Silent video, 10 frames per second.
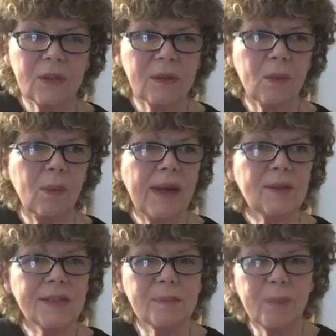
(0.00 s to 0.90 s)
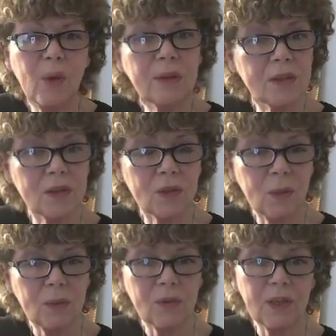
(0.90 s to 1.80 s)
the way you spoke to
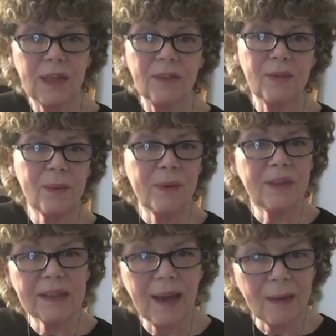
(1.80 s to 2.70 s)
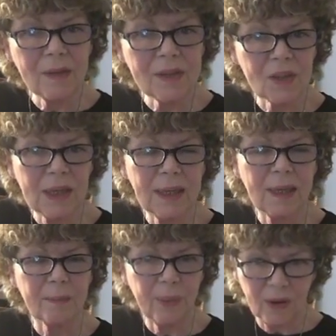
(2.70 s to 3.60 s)
children, if you were encouraging
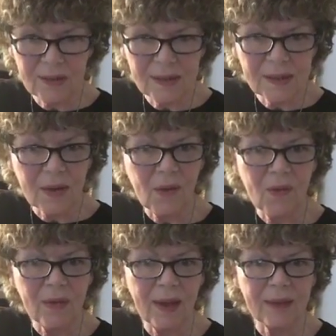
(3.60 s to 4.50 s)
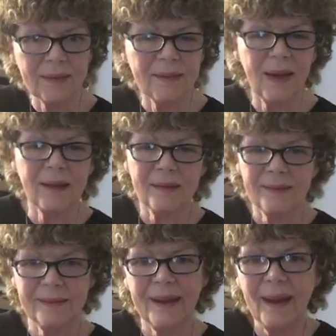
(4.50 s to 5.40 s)
and positive and
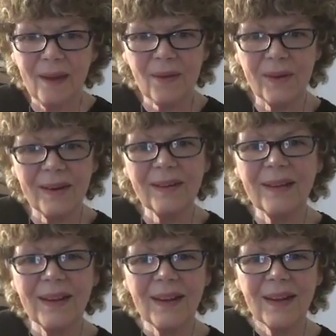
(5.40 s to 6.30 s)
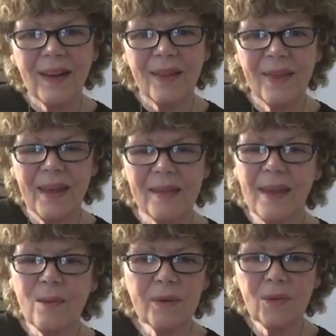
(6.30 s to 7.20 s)
caring,
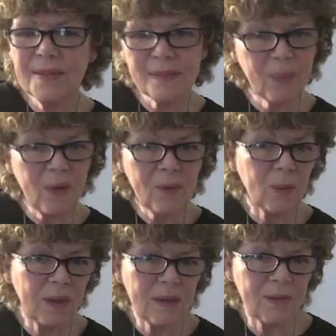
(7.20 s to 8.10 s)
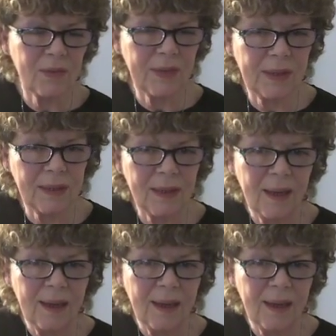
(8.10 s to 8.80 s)
they would respond wonderfully.